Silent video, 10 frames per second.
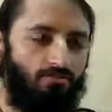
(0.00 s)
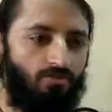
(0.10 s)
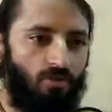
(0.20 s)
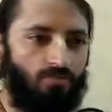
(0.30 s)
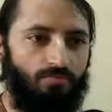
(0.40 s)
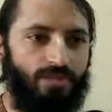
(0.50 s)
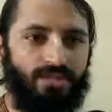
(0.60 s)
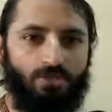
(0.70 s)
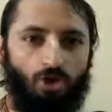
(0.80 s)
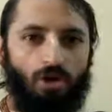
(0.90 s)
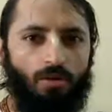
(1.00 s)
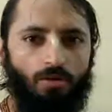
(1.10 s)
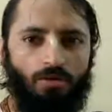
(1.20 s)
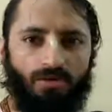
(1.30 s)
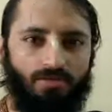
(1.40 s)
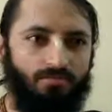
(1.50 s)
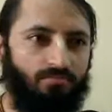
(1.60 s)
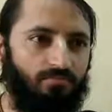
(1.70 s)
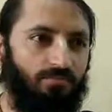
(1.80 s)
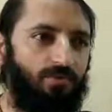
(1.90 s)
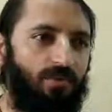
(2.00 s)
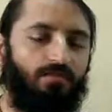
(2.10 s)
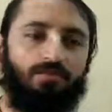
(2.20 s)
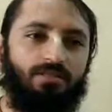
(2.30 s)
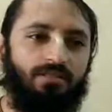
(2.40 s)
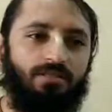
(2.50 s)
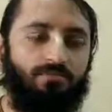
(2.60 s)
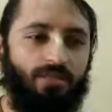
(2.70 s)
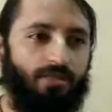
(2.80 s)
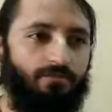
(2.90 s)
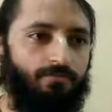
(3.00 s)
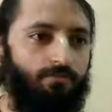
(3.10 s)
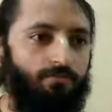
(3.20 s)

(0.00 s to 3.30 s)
not many talk about it, but this is the very,